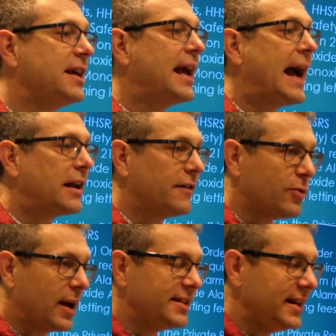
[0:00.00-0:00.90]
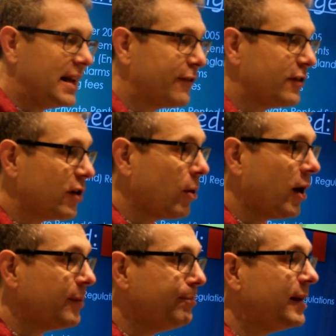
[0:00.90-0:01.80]
Act of 2011 required
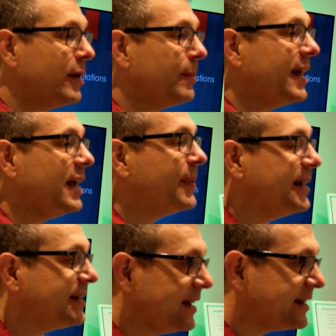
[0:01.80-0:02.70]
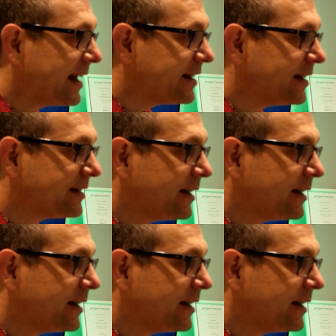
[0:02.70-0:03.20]
minimum EPC standards.